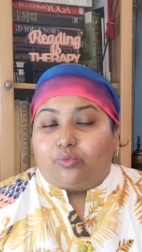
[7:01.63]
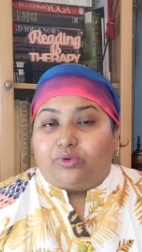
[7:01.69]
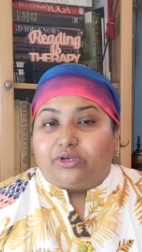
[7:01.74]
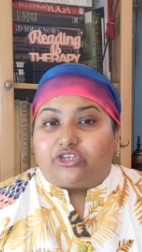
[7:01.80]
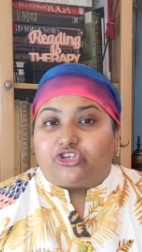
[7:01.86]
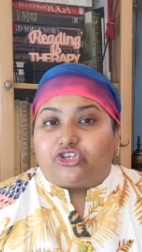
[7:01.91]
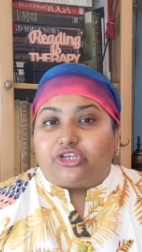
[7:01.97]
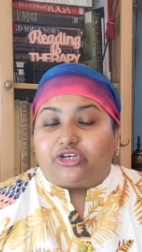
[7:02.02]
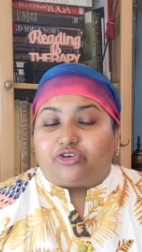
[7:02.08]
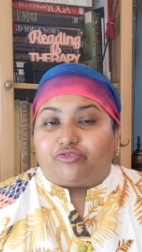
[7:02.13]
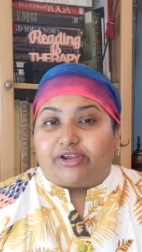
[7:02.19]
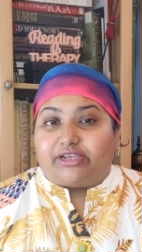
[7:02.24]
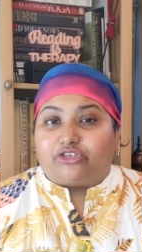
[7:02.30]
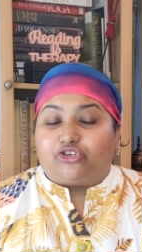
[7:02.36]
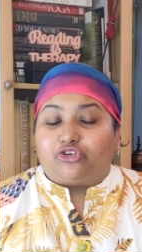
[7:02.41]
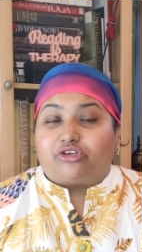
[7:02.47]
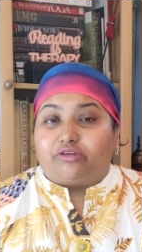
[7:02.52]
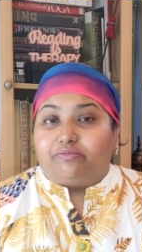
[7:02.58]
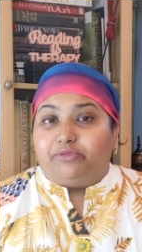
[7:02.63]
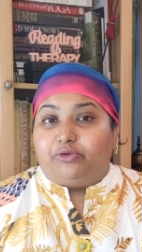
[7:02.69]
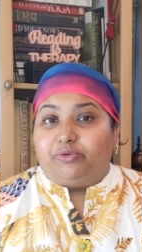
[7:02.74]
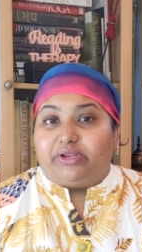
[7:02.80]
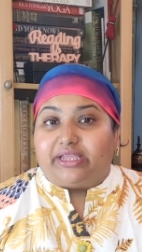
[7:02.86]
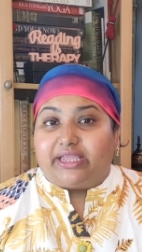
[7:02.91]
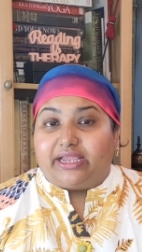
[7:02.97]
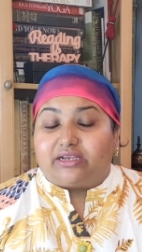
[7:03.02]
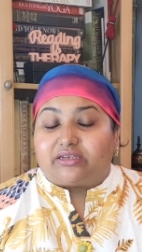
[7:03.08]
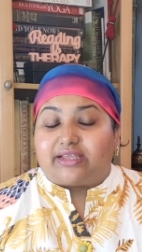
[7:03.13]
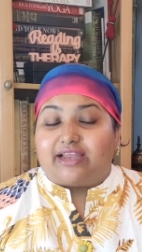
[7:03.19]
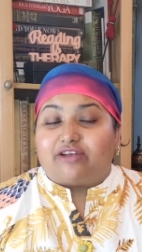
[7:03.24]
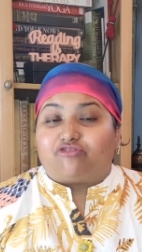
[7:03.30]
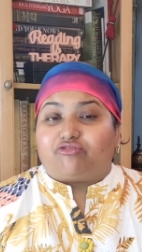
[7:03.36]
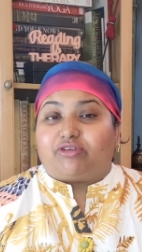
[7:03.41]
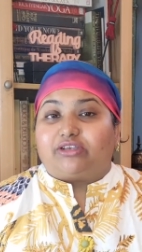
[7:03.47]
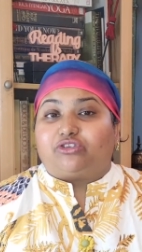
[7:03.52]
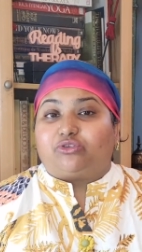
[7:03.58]
which she tries to communicate and
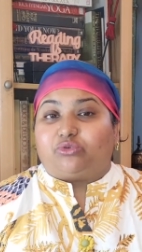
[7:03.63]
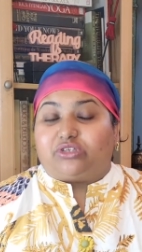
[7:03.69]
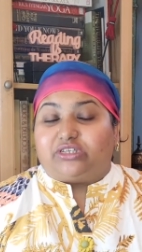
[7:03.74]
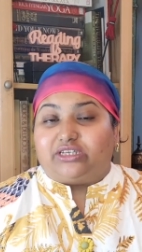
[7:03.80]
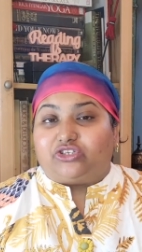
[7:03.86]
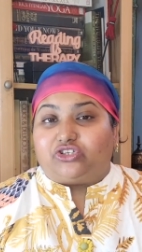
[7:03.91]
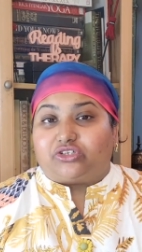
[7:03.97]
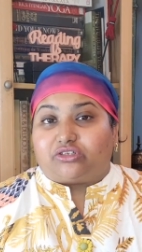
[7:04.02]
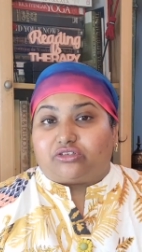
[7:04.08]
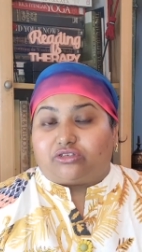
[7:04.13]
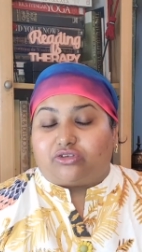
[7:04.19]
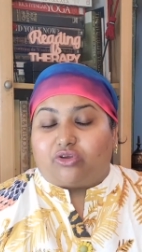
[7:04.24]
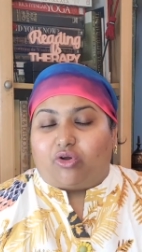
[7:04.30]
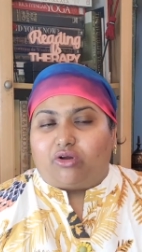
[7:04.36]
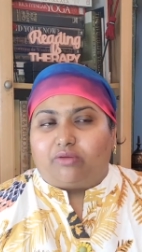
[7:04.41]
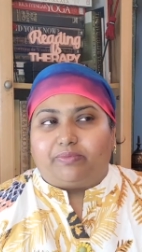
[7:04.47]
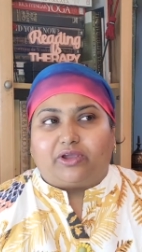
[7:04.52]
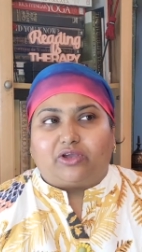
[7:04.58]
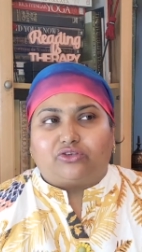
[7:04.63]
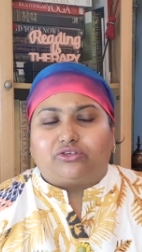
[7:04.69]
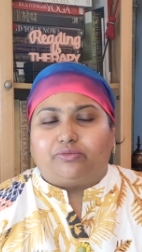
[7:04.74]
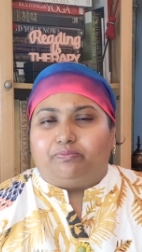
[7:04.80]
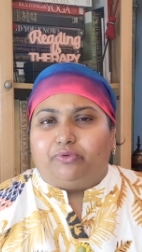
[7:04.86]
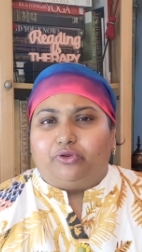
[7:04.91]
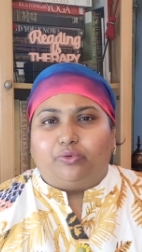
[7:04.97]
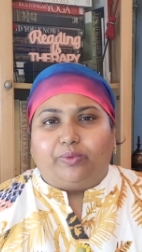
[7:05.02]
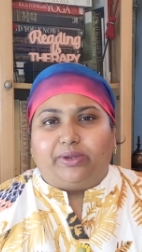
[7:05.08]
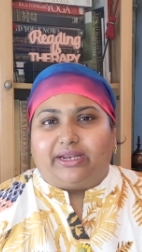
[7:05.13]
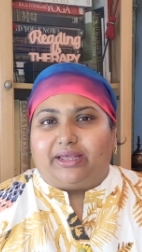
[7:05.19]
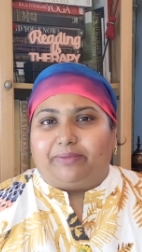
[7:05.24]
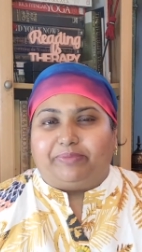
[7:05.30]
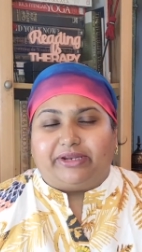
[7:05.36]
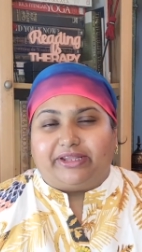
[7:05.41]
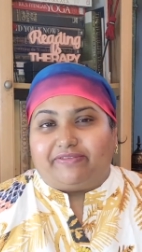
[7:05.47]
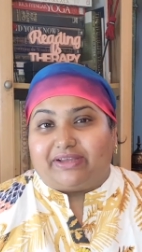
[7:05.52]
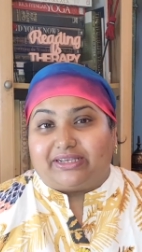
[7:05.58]
tries to teach it a song, because the blue whale, I
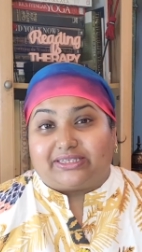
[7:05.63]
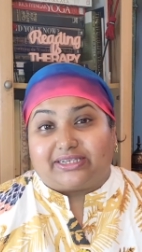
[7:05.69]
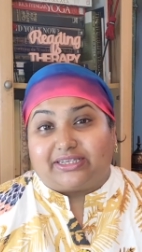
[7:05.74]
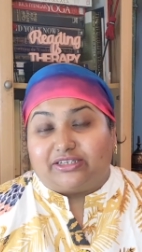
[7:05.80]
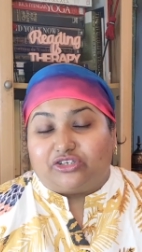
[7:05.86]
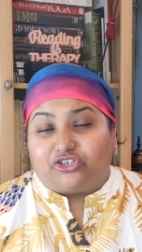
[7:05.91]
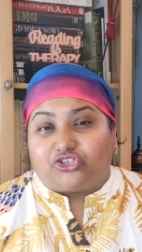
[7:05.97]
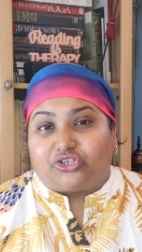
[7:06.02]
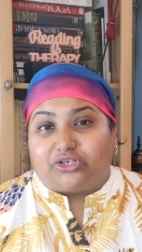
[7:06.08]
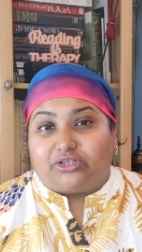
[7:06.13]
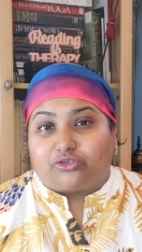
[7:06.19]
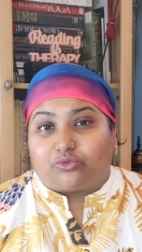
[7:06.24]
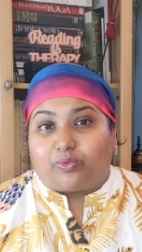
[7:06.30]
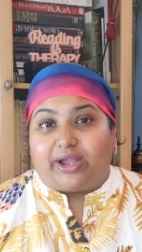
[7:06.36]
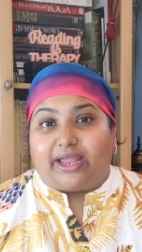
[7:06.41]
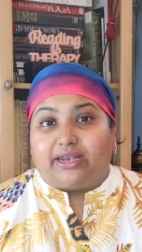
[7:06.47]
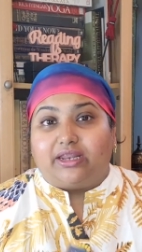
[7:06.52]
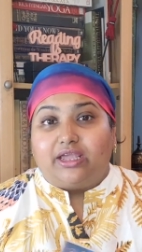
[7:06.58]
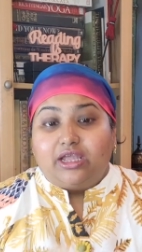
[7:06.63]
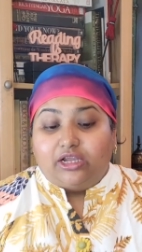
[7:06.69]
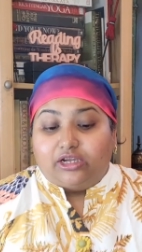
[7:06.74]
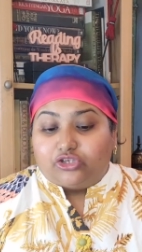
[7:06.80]
believe, has a condition as well.